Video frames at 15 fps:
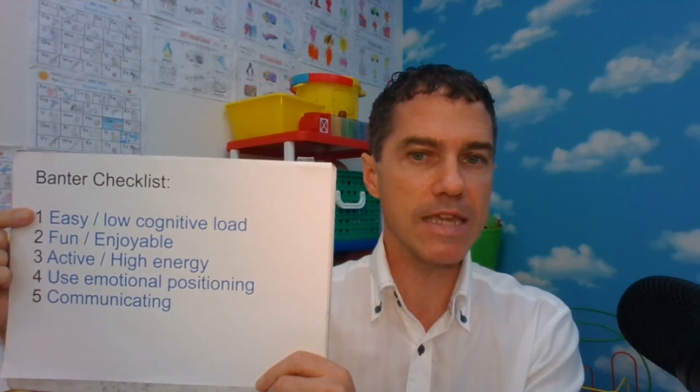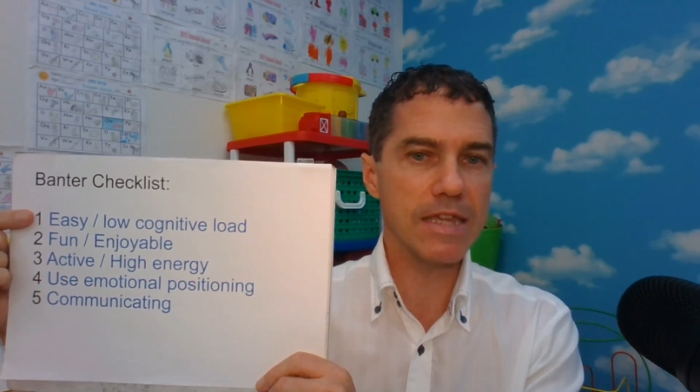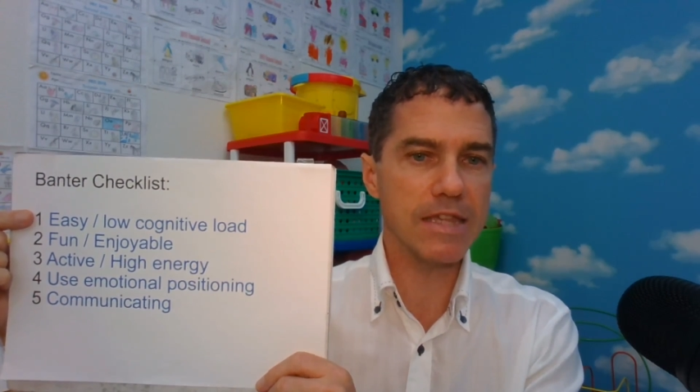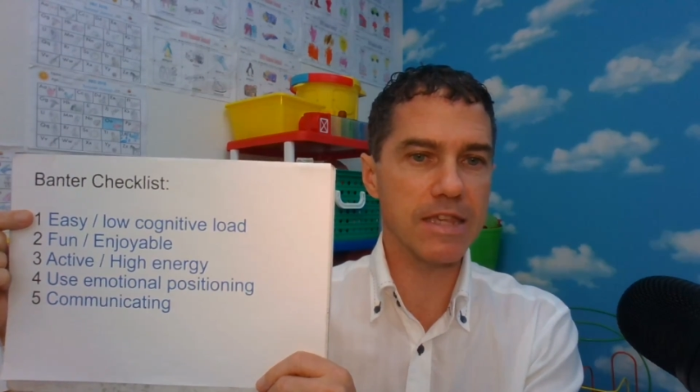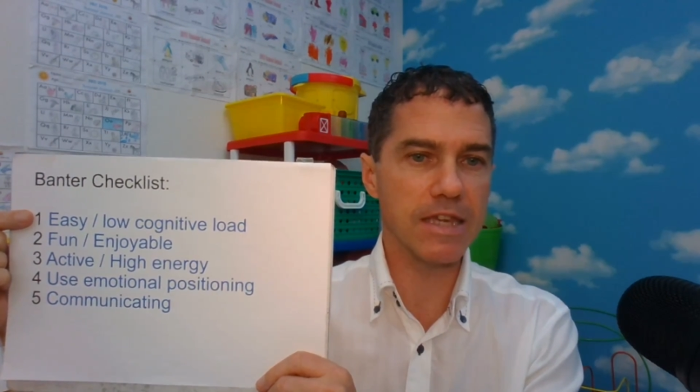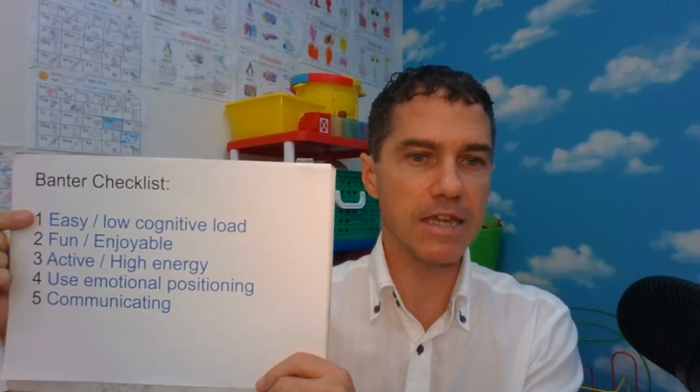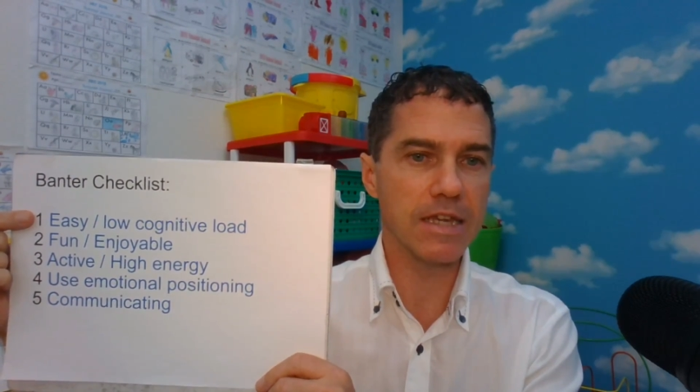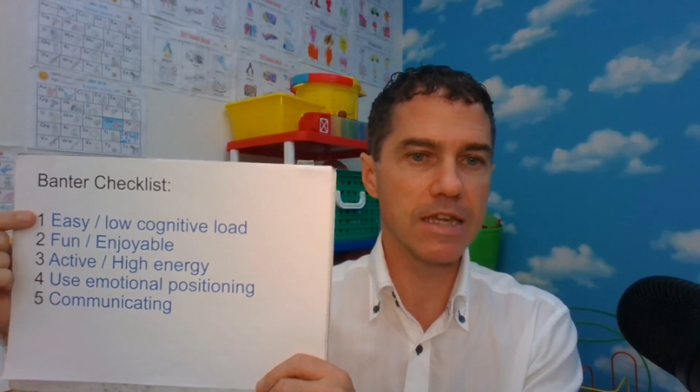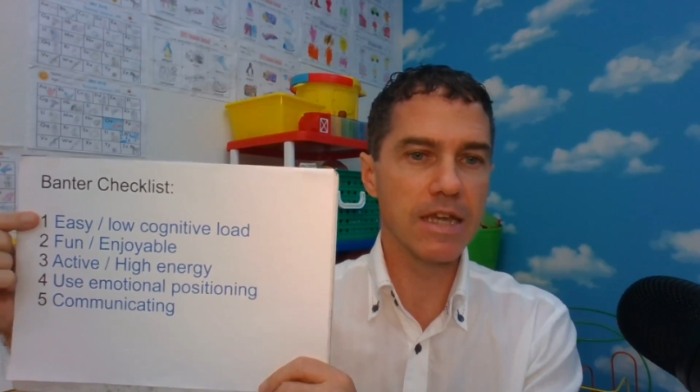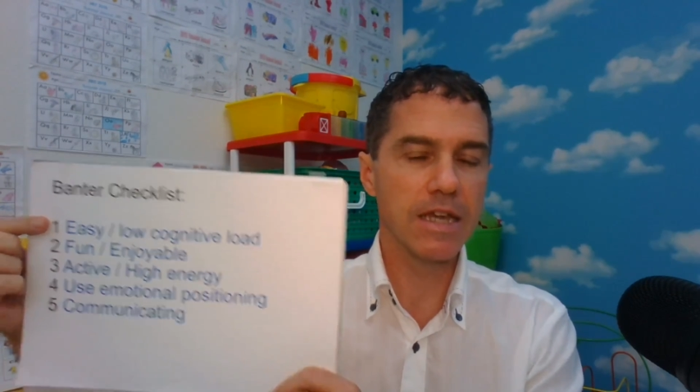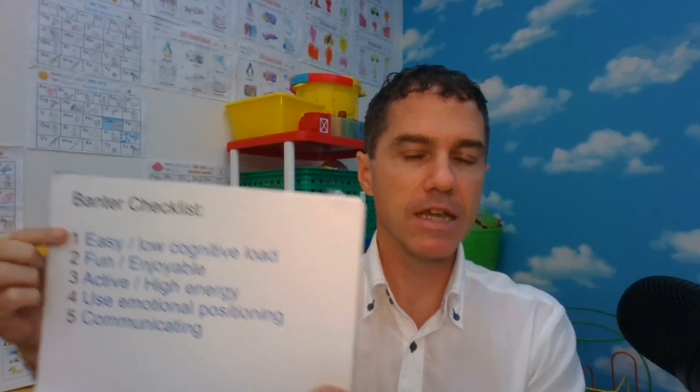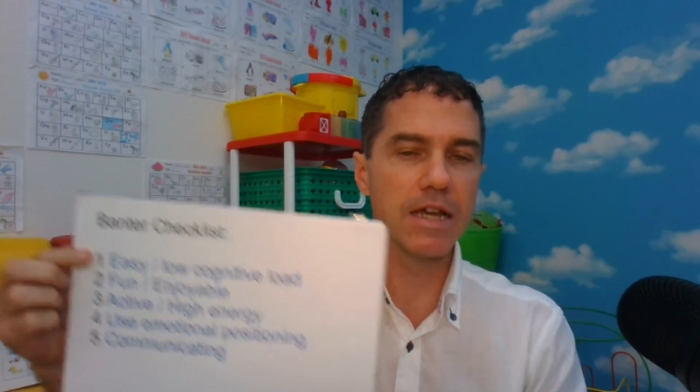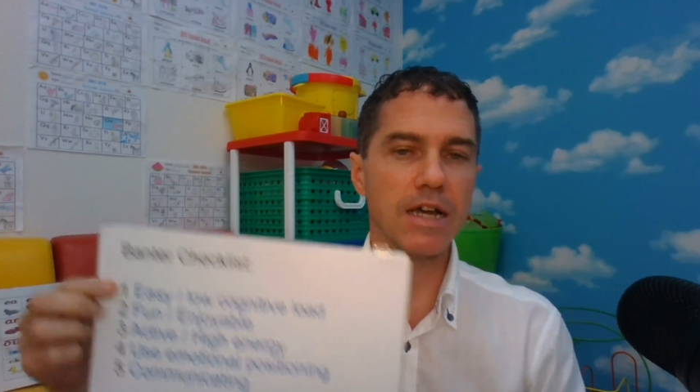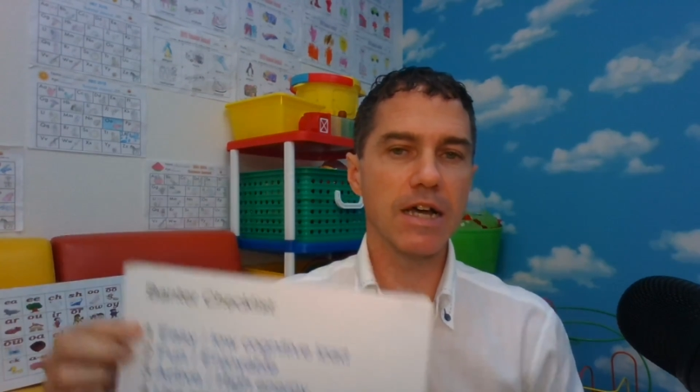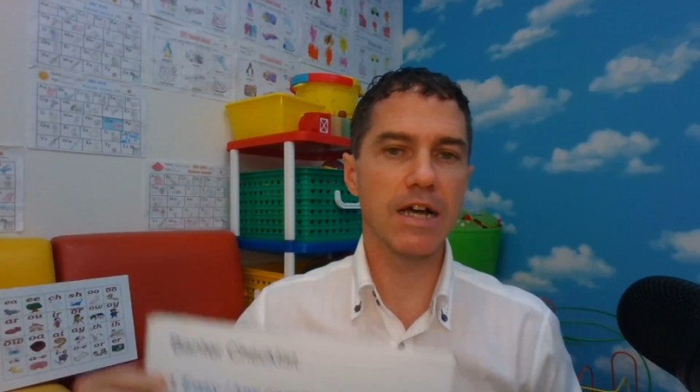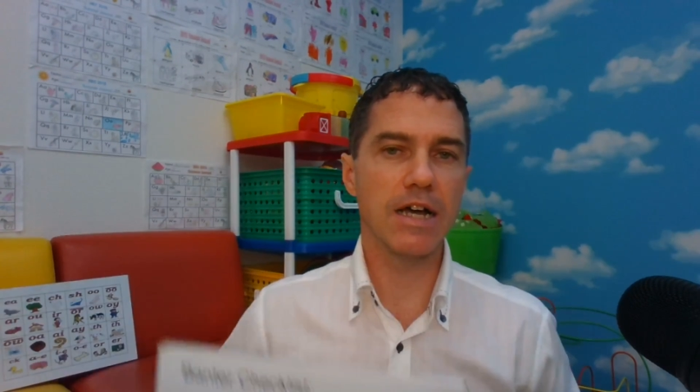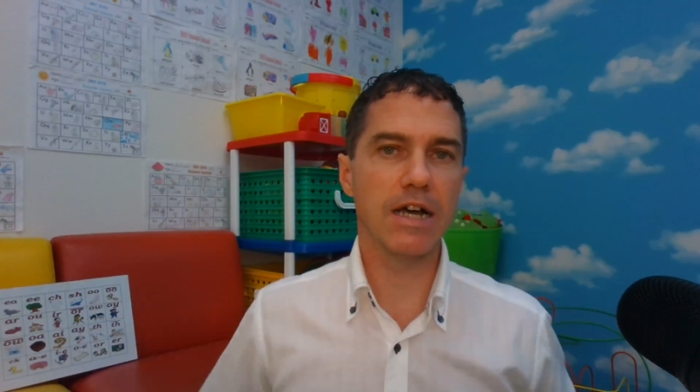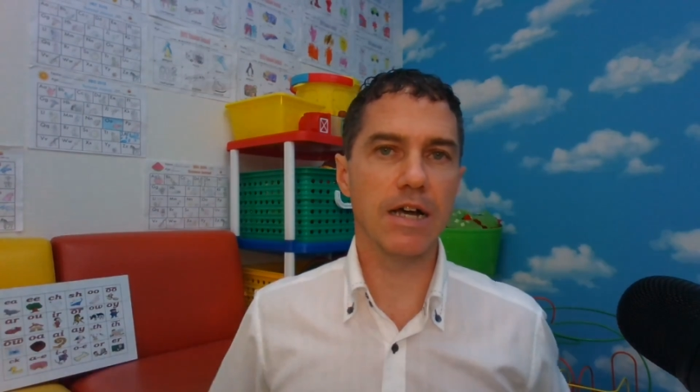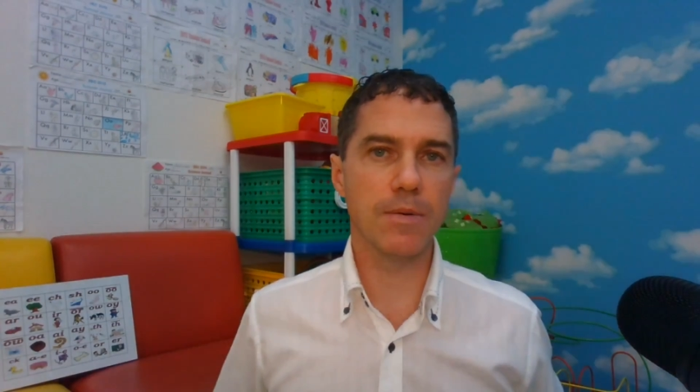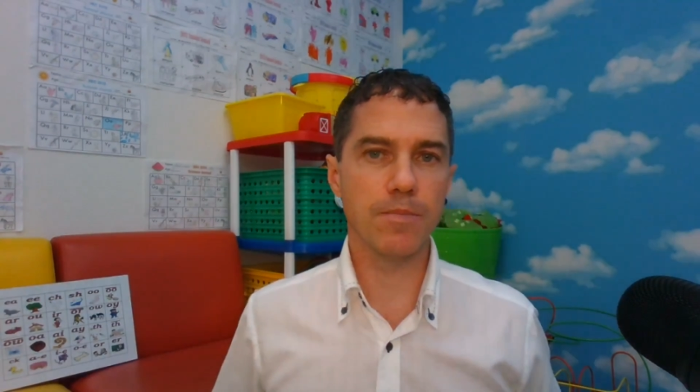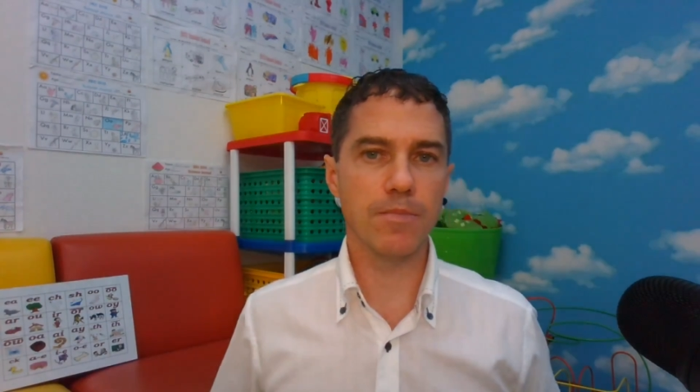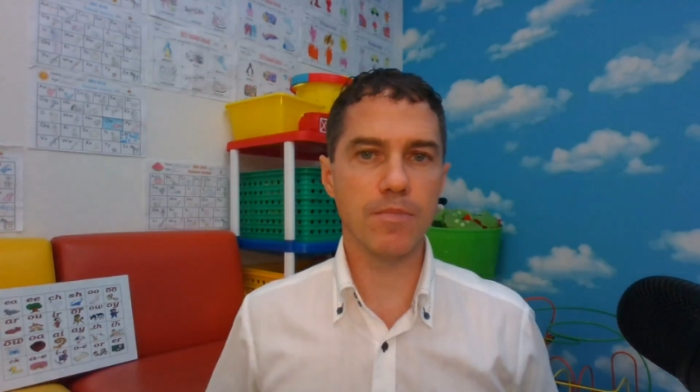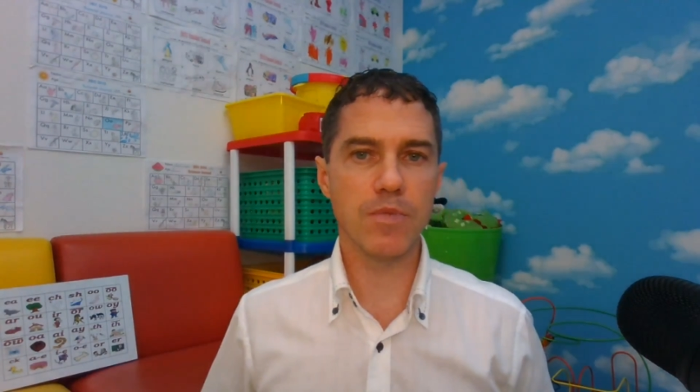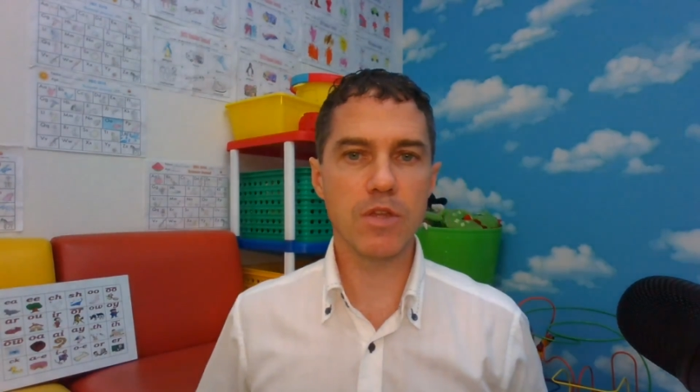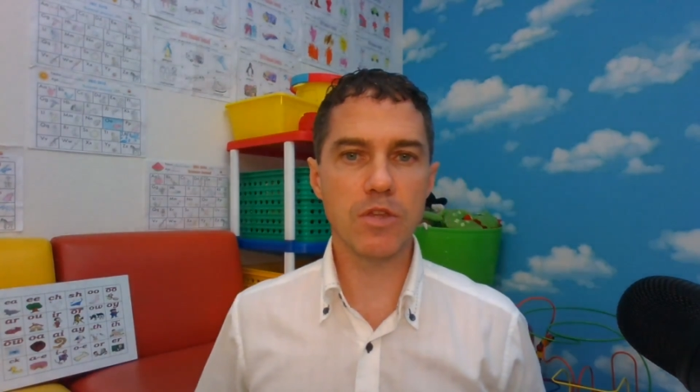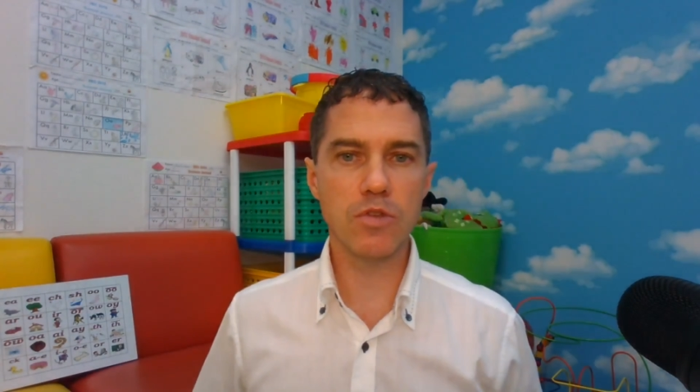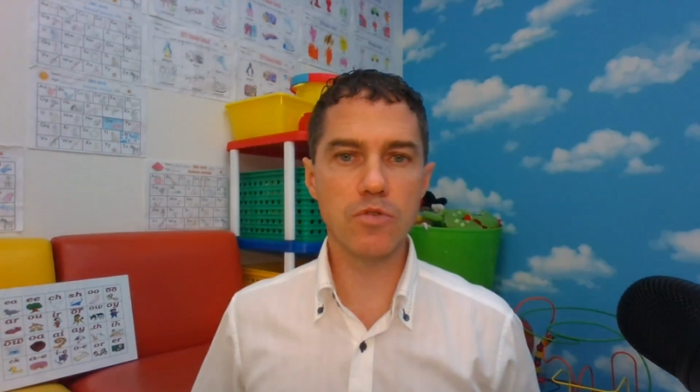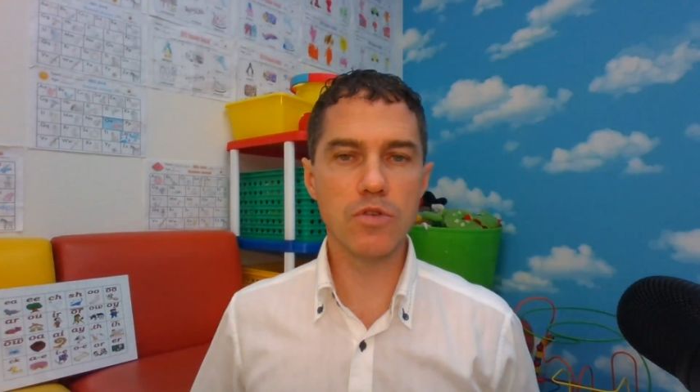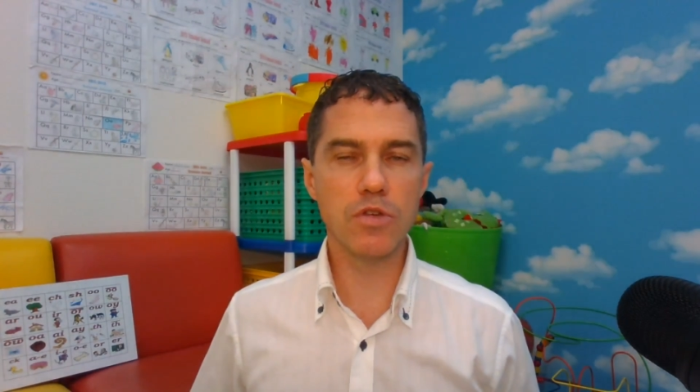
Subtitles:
easy. You